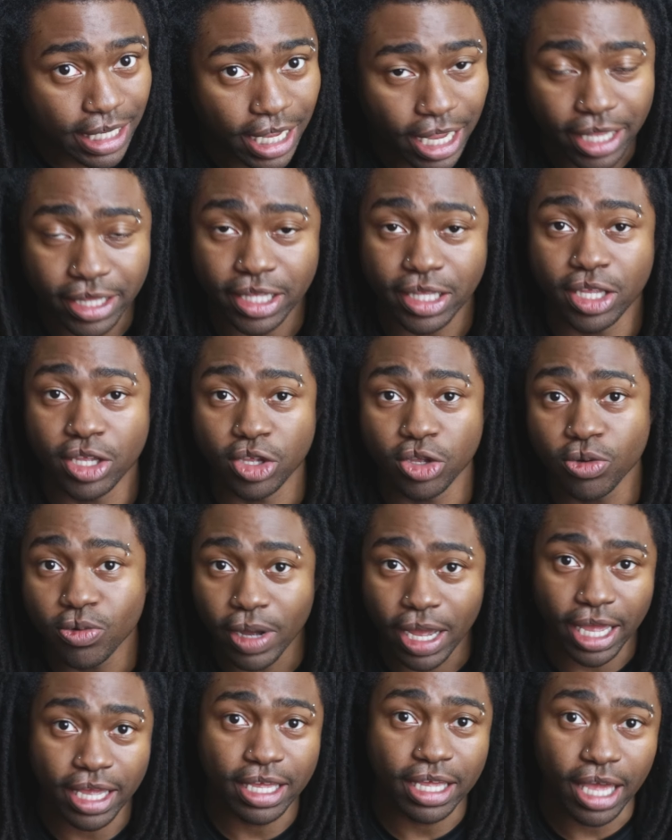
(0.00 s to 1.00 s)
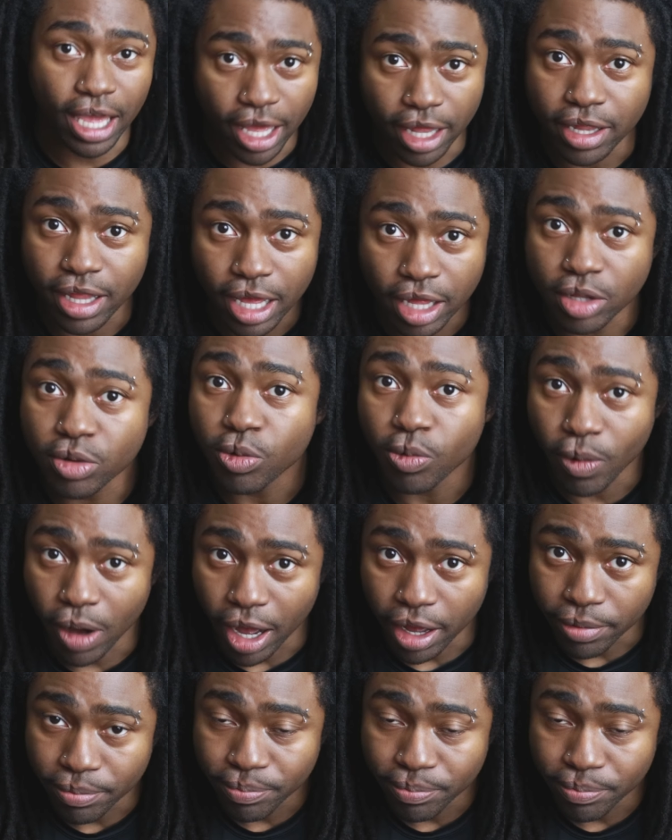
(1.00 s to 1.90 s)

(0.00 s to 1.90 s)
and then the U A L L Y.